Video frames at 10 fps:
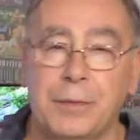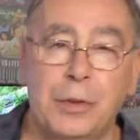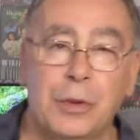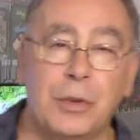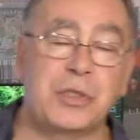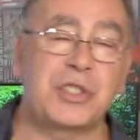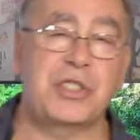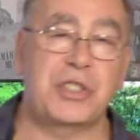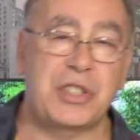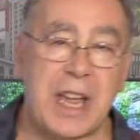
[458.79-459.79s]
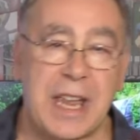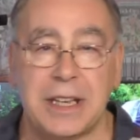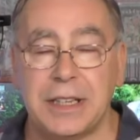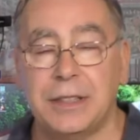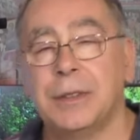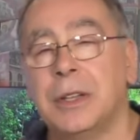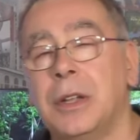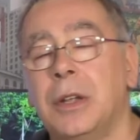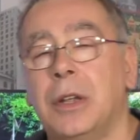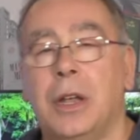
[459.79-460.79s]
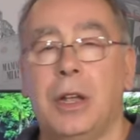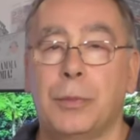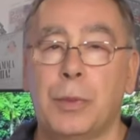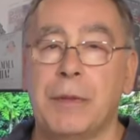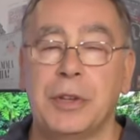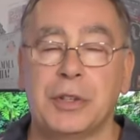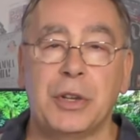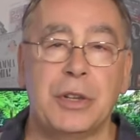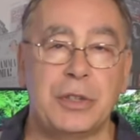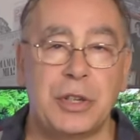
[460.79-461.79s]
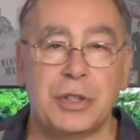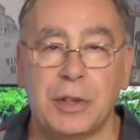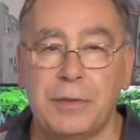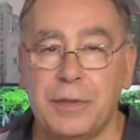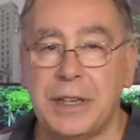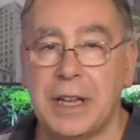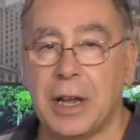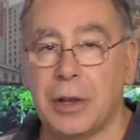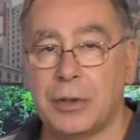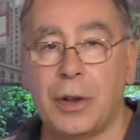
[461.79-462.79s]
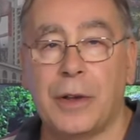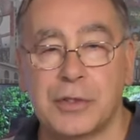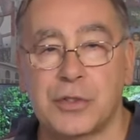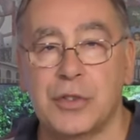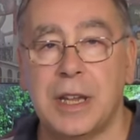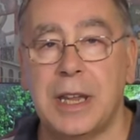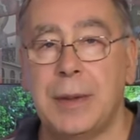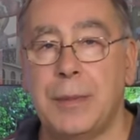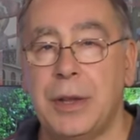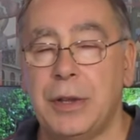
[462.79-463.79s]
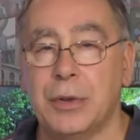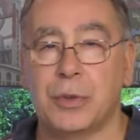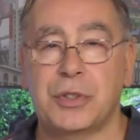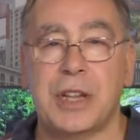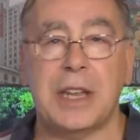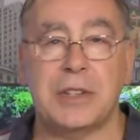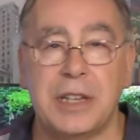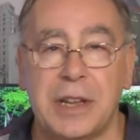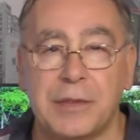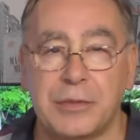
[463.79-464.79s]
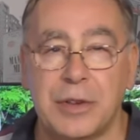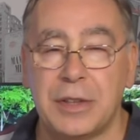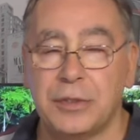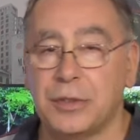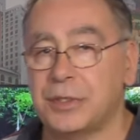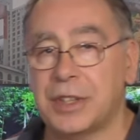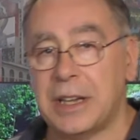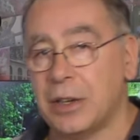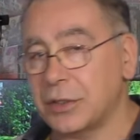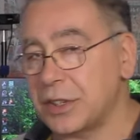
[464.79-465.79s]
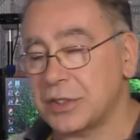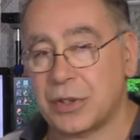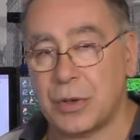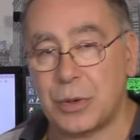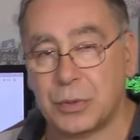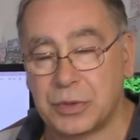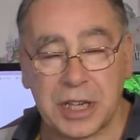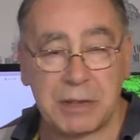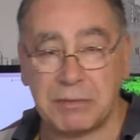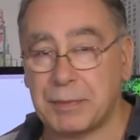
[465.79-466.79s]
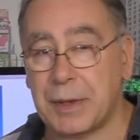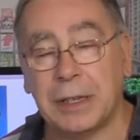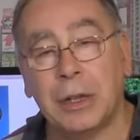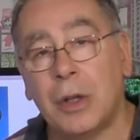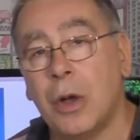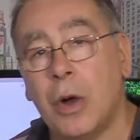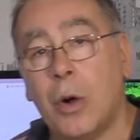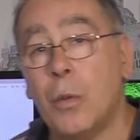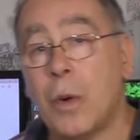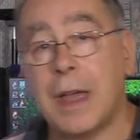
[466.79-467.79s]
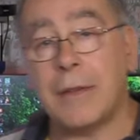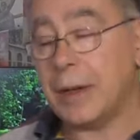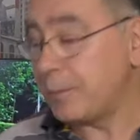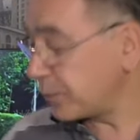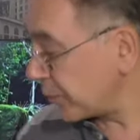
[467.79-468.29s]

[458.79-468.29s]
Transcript: for chatting, whether you're doing YouTube videos, live streaming, or chatting to your friends on something like Discord, TeamSpeak, or whatever.